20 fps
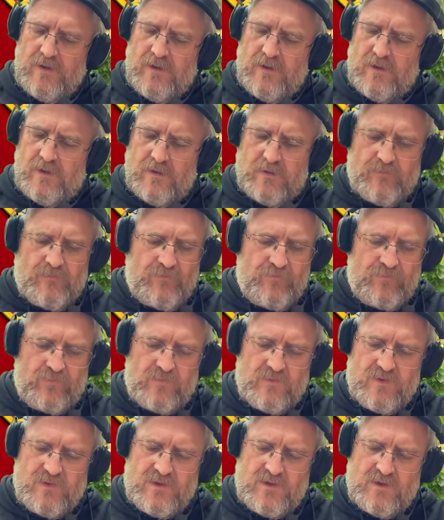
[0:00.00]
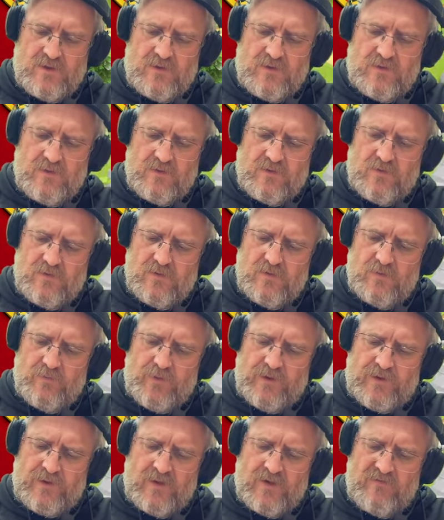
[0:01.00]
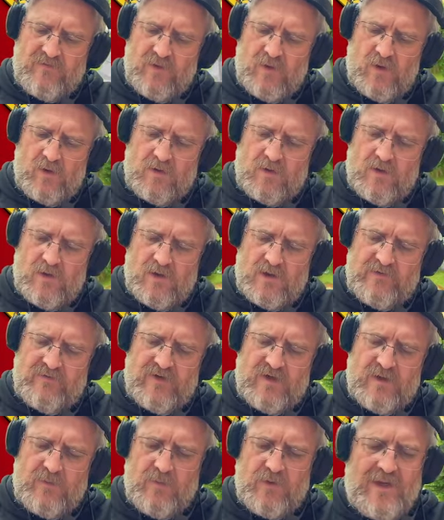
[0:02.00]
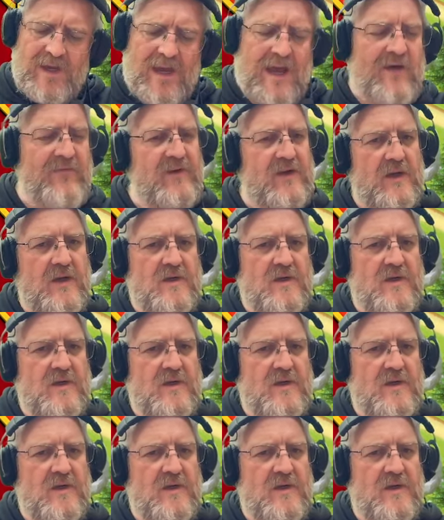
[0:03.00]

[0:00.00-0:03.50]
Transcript: But I've not heard of anybody having